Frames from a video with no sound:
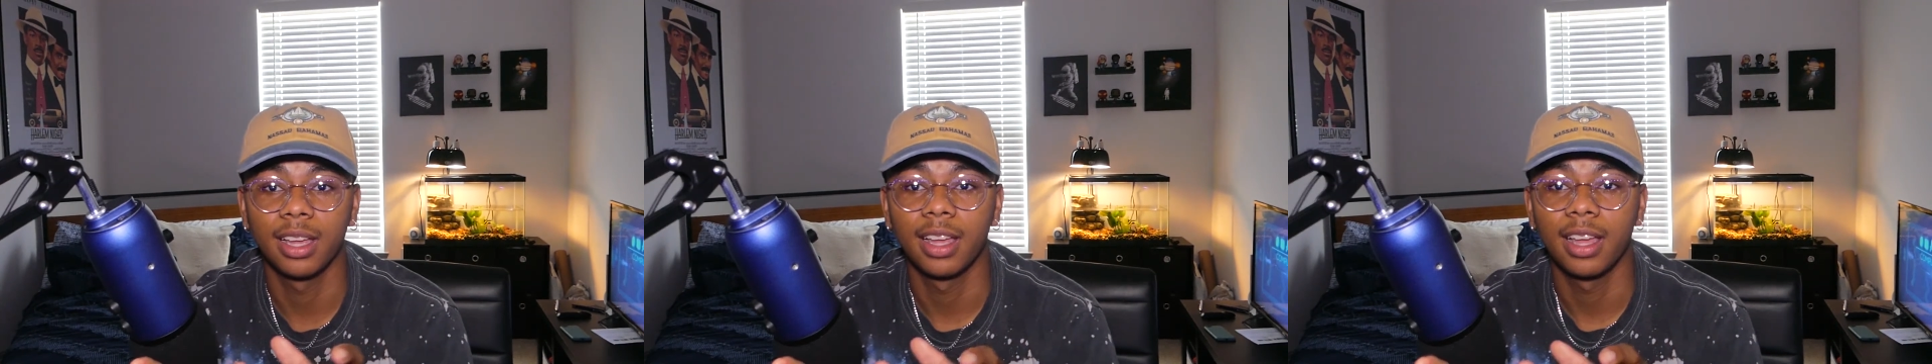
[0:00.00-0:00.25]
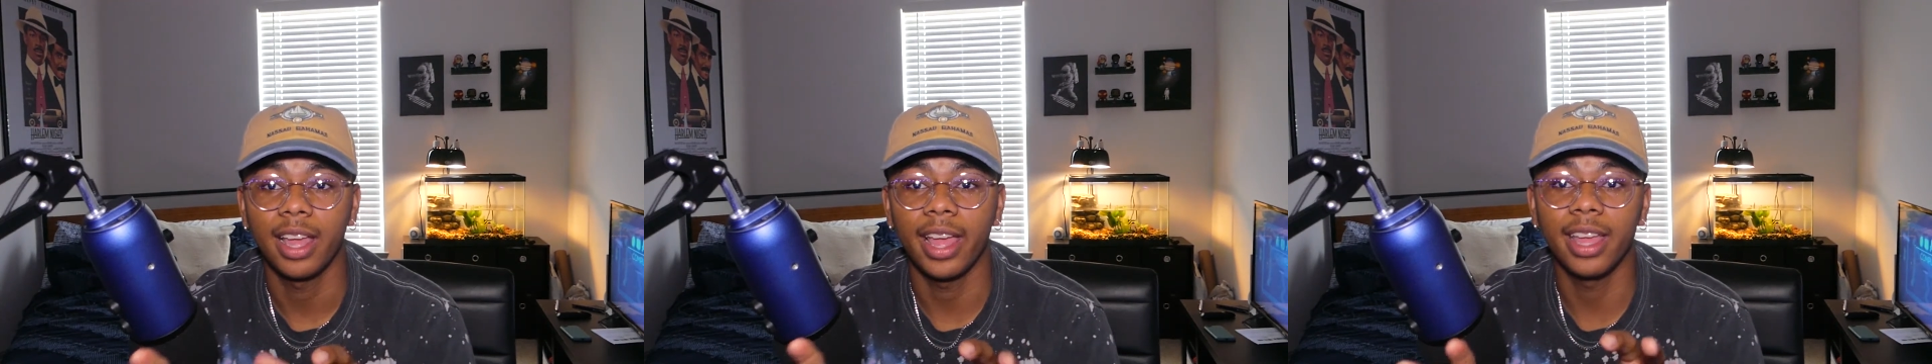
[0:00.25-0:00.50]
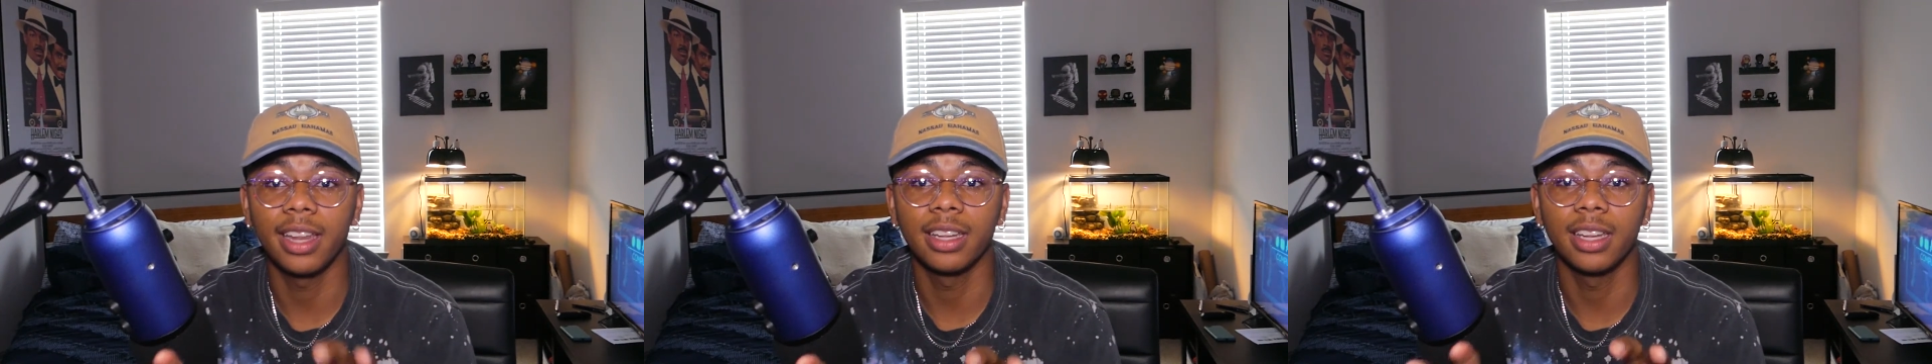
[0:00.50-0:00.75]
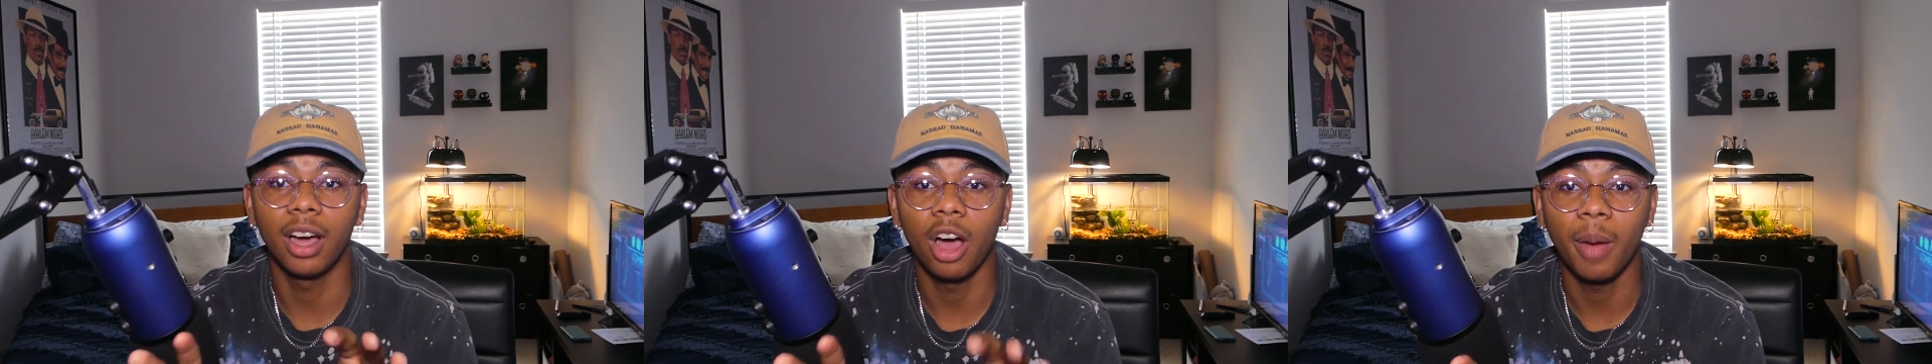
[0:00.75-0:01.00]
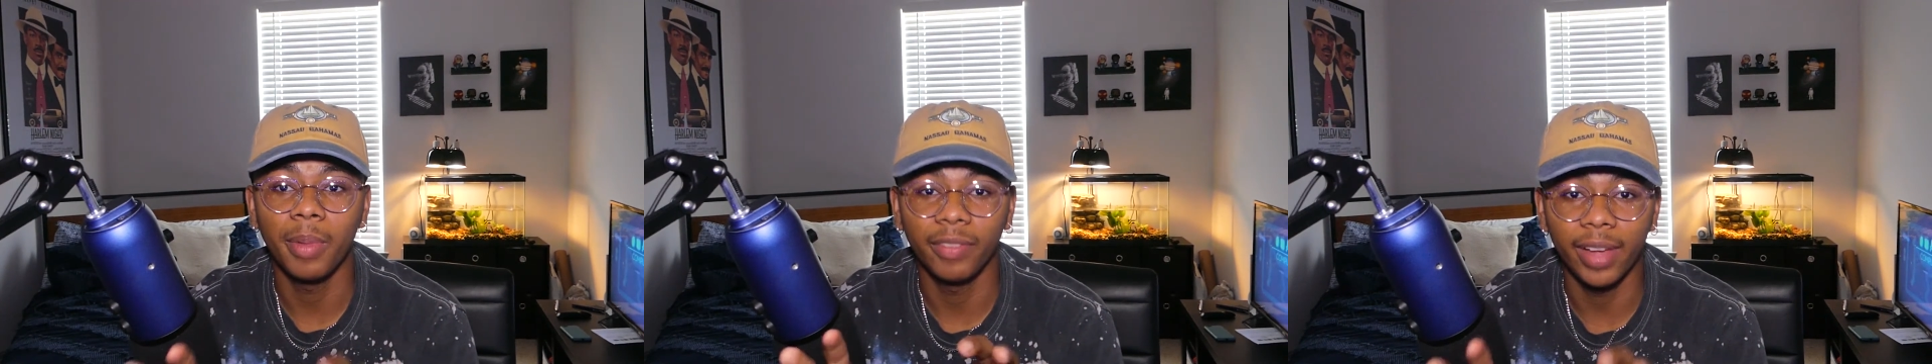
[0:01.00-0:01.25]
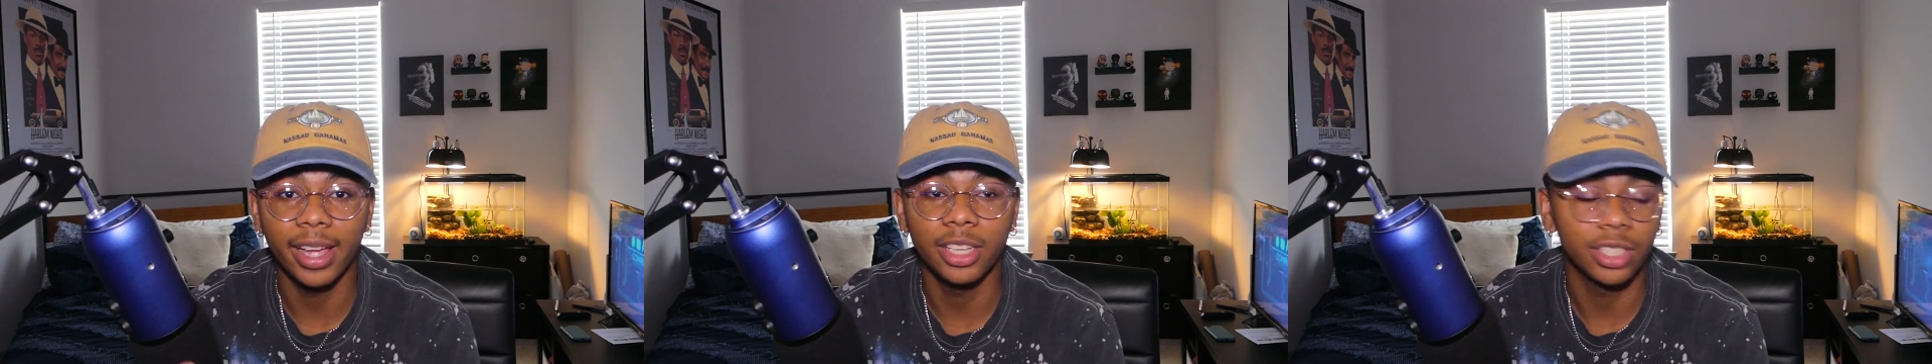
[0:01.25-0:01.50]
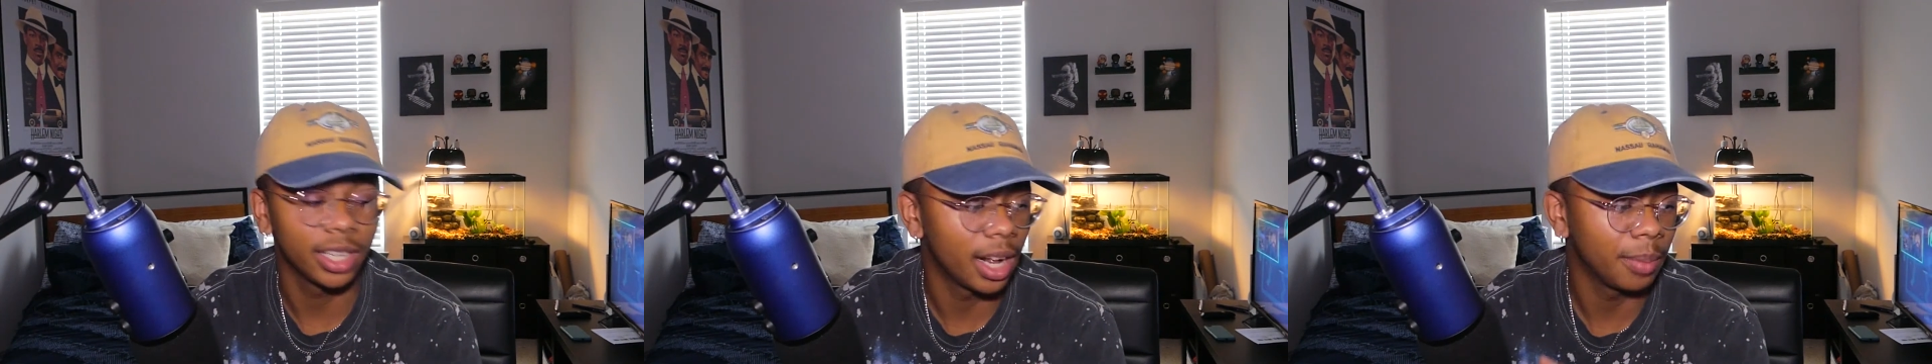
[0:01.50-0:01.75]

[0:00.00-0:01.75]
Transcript: in the home invasion. I'm